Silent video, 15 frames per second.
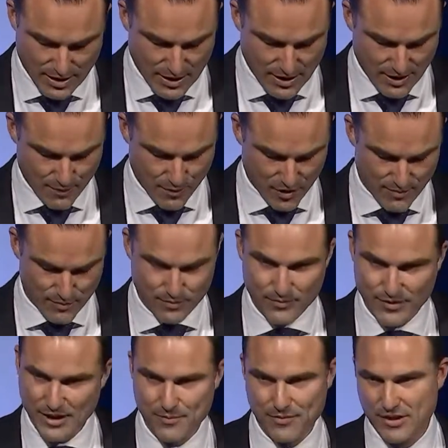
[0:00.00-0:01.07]
they're
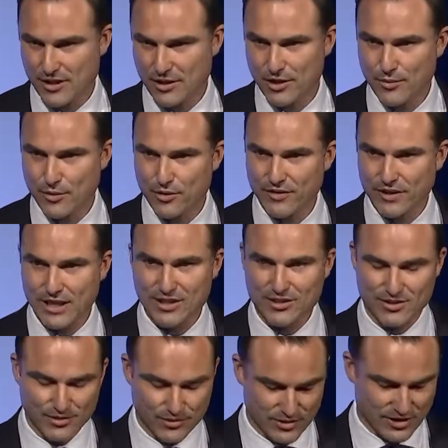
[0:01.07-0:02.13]
going to move against
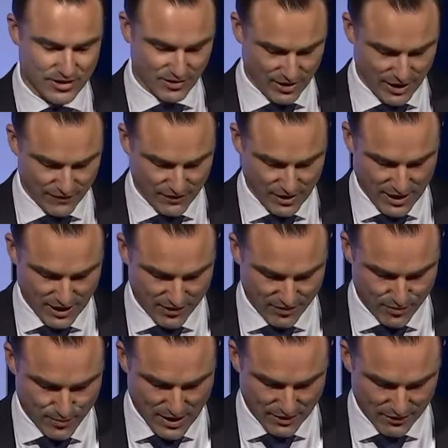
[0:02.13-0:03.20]
you, and you just have to ask the
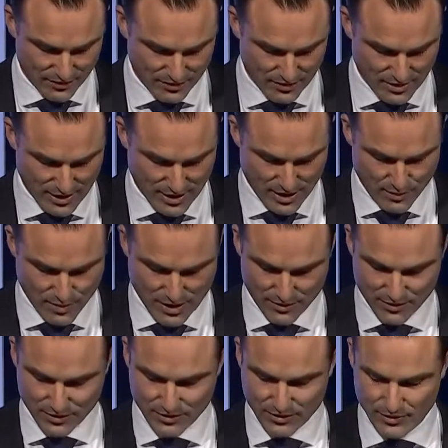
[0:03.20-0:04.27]
banks about
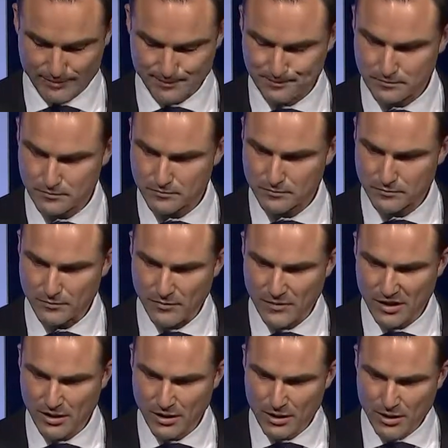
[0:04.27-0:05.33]
this.
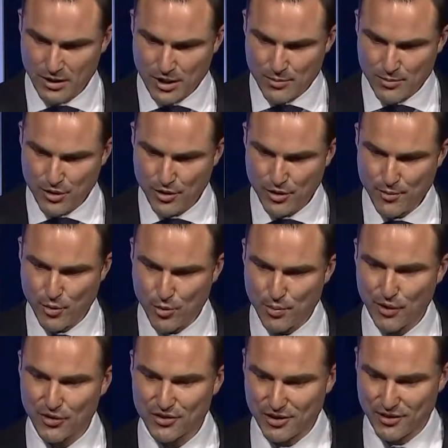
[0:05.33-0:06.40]
But on the more
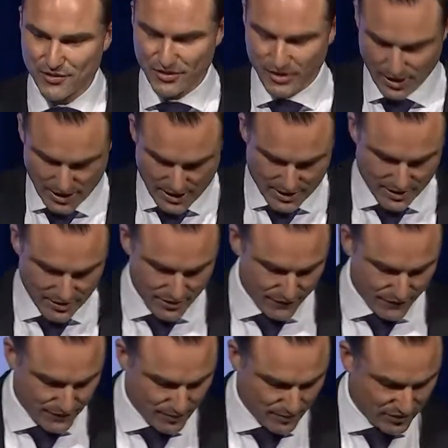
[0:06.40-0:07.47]
positive side, the
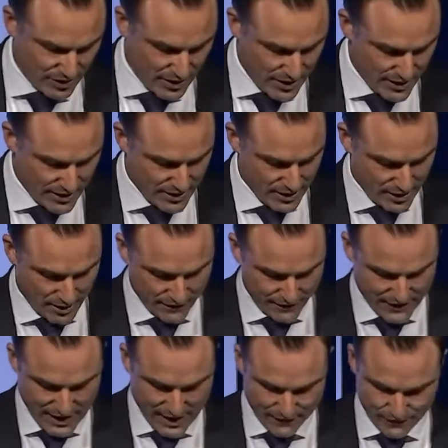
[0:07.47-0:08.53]
flip side of
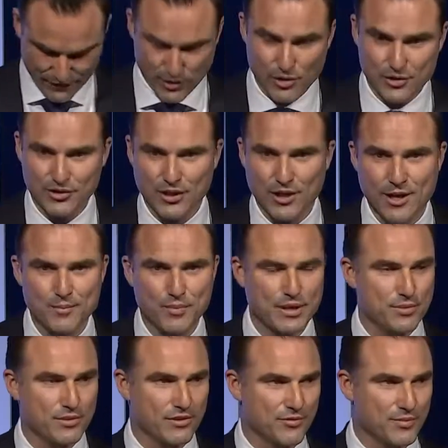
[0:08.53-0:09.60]
that, for a long time
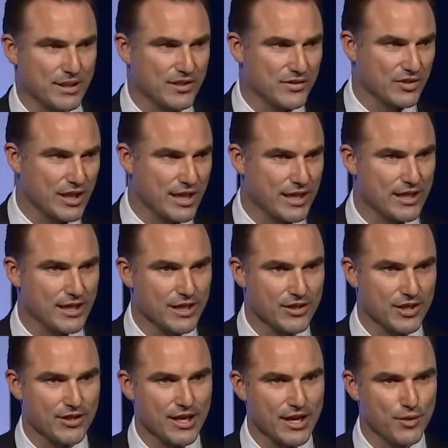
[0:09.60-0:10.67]
people have been saying
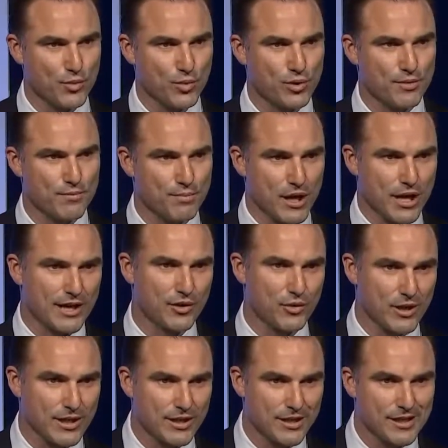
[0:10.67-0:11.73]
that they would buy
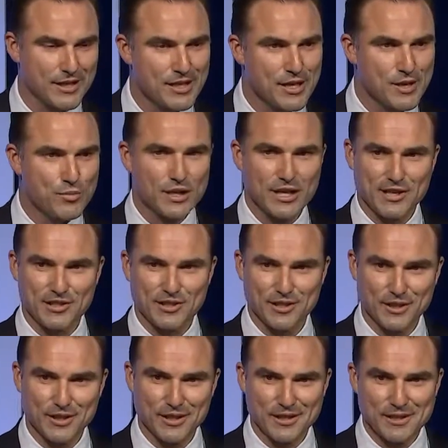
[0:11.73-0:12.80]
green, but
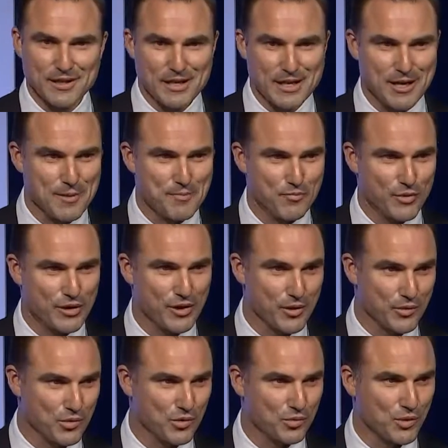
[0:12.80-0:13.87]
actually when no
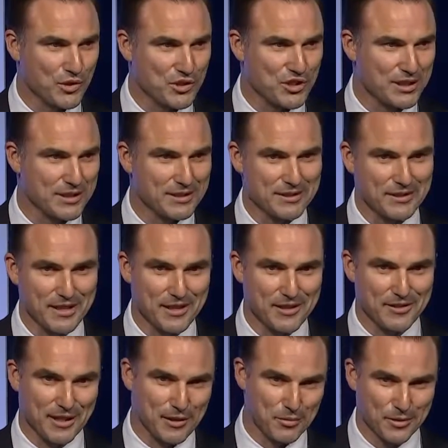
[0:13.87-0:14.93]
one was watching, that
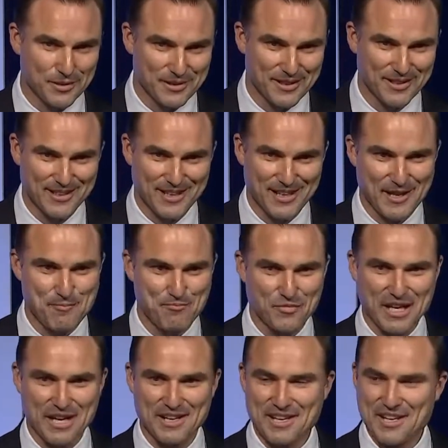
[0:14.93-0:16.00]
they wouldn't.
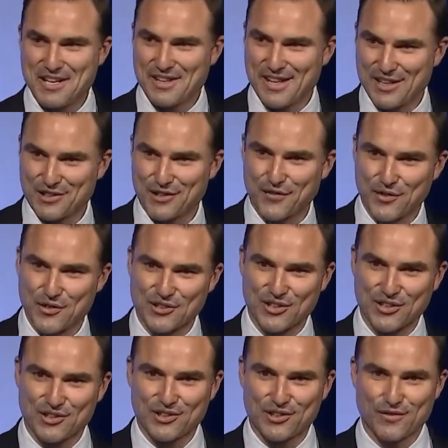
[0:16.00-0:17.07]
That difference
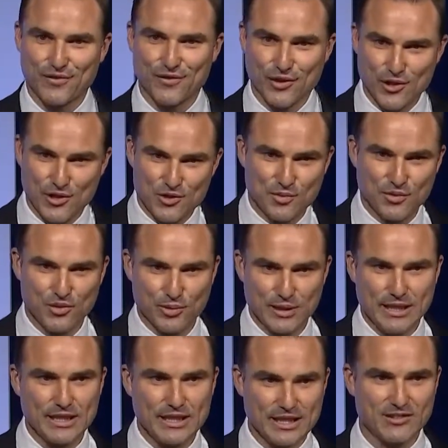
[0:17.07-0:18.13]
has converged
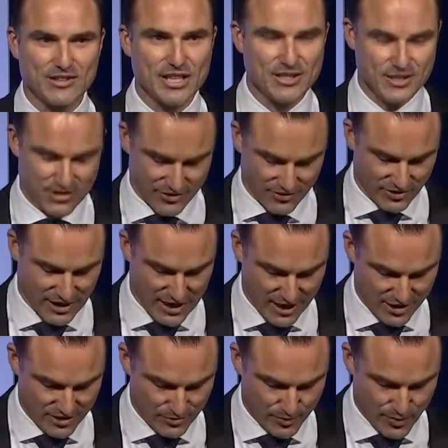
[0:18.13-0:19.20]
between intentions and
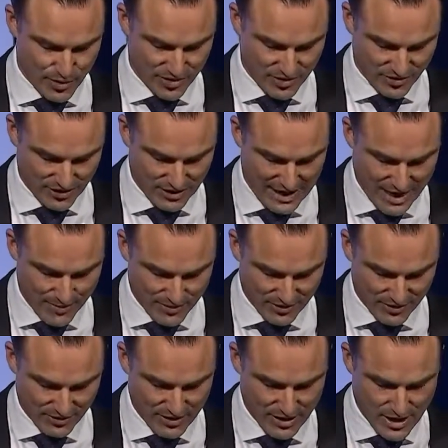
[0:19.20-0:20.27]
actual purchasing
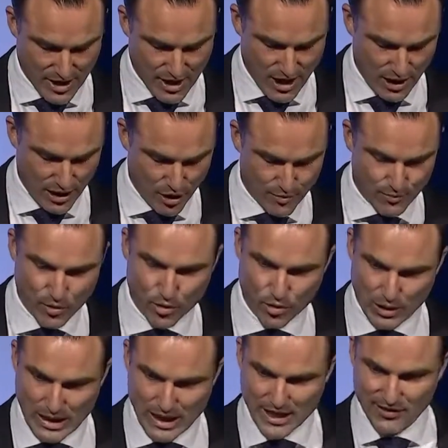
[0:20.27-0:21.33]
habits a lot more.
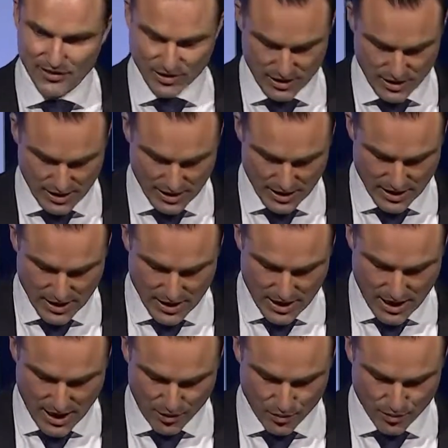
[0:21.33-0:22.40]
And last year,
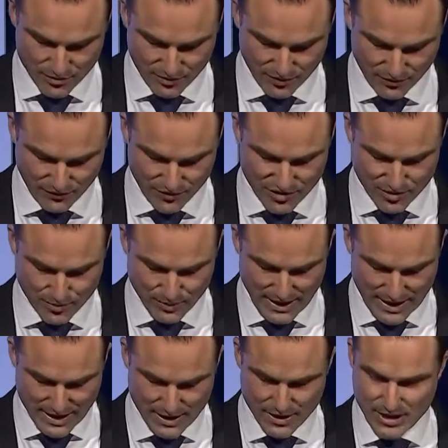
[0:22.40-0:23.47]
Qantas Future
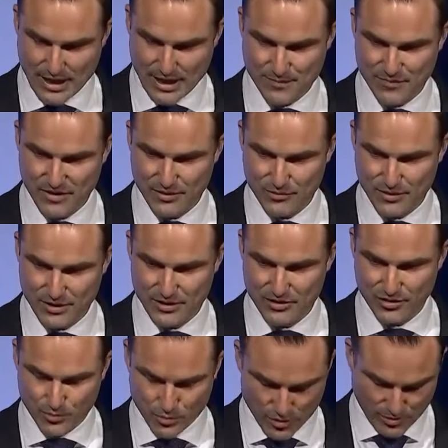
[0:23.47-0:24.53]
Planet, we did
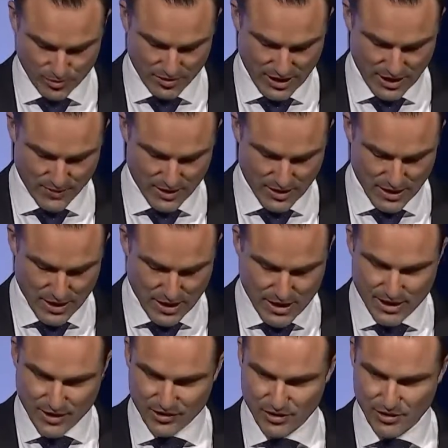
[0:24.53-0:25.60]
some work with them, and
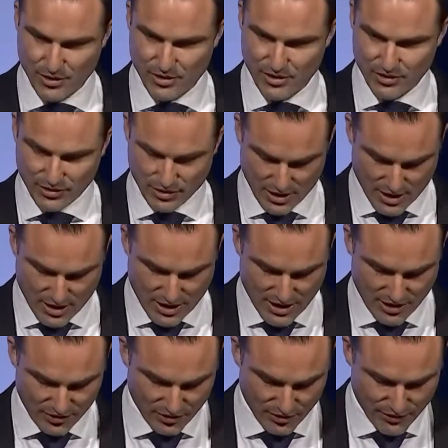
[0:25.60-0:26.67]
they showed us their
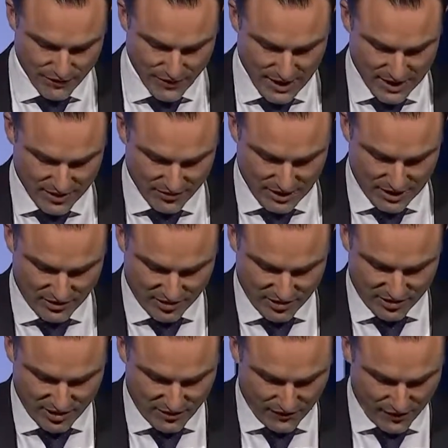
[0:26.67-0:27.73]
surveys, and
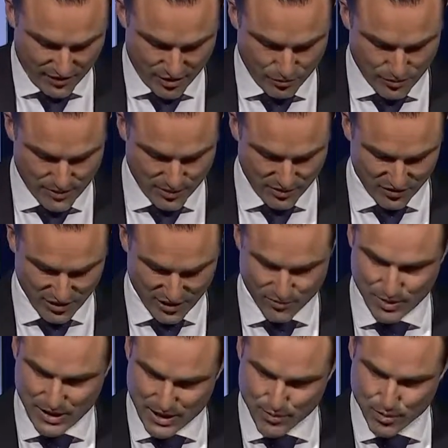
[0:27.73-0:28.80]
63% of
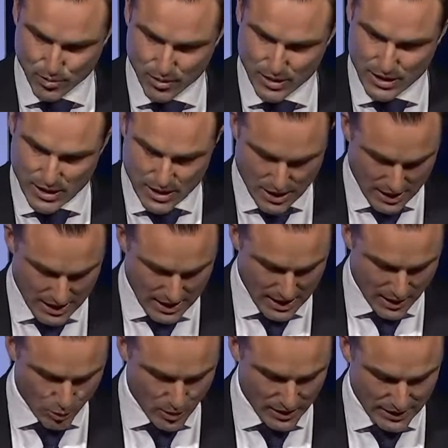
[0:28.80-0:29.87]
people are
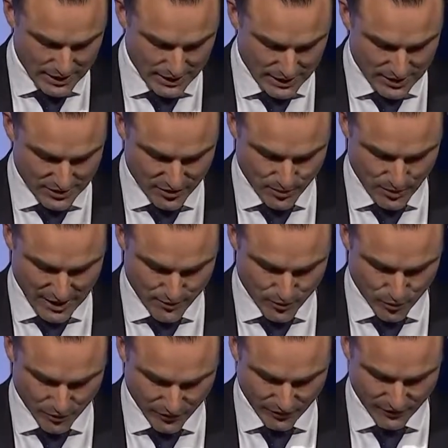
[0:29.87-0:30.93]
willing to pay
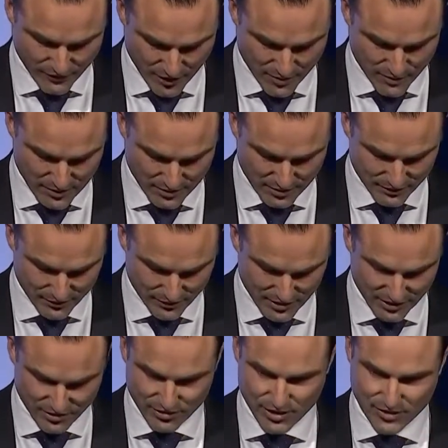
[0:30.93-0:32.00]
more for environmentally friendly
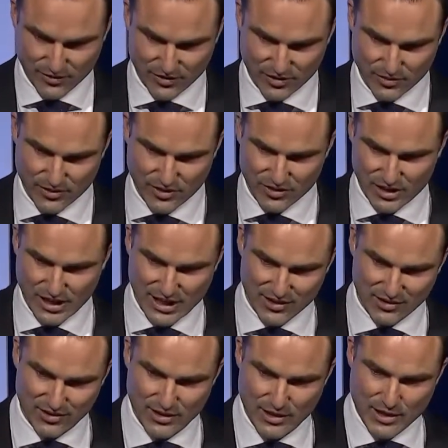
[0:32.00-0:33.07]
service. So in this
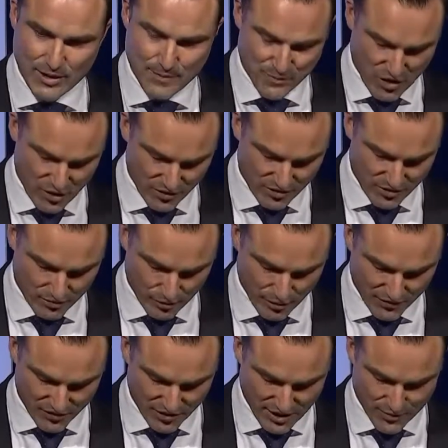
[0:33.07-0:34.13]
case, those that are
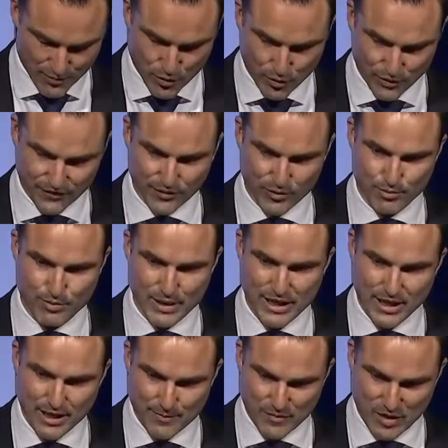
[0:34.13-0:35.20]
offsetting more feel
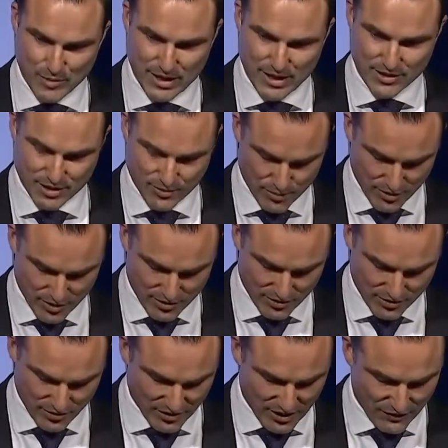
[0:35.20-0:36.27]
better about their
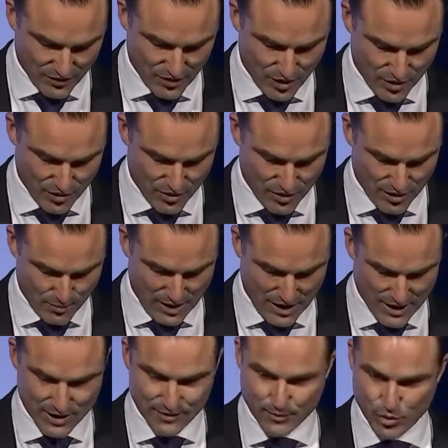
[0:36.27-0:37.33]
purchases, even though they're
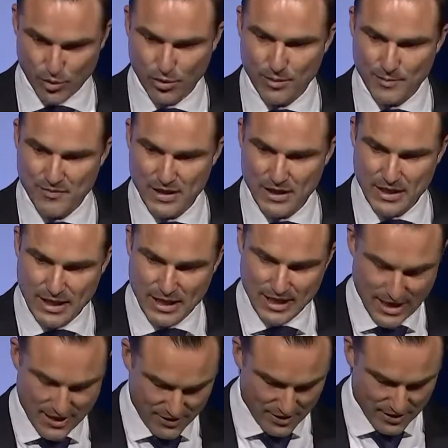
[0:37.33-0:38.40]
paying more,
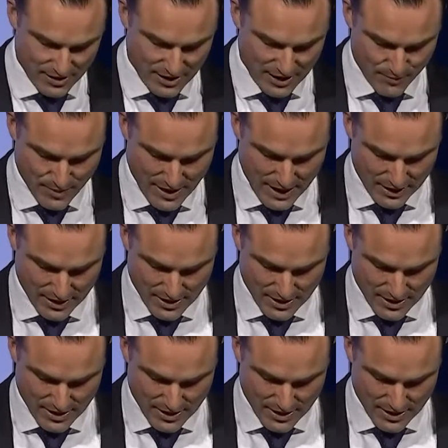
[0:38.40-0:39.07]
and they're going to come back